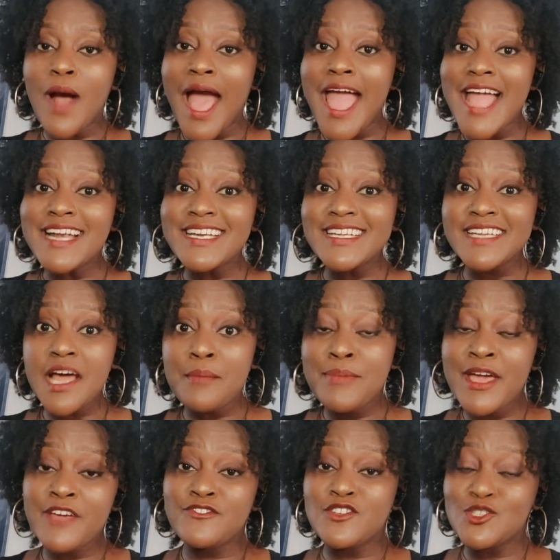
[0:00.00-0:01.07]
I ended up
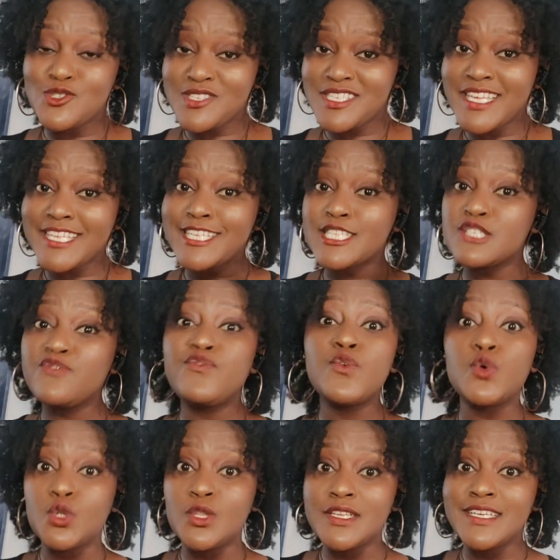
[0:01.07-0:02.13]
having to say it's
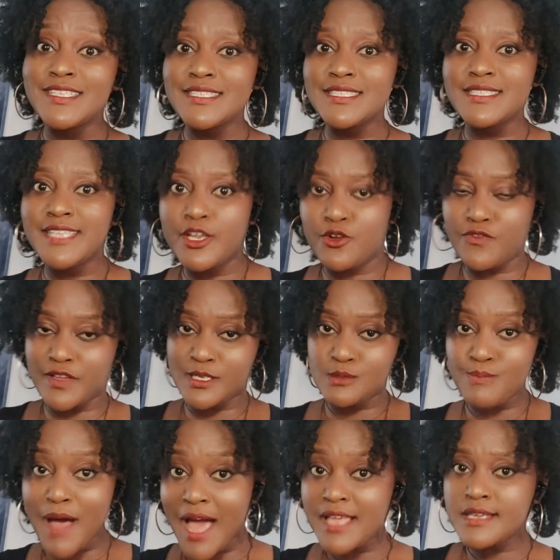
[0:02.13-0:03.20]
full instead of
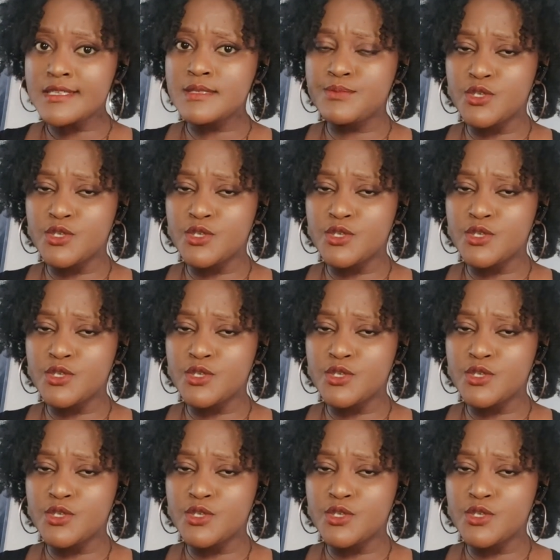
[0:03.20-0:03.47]
expired,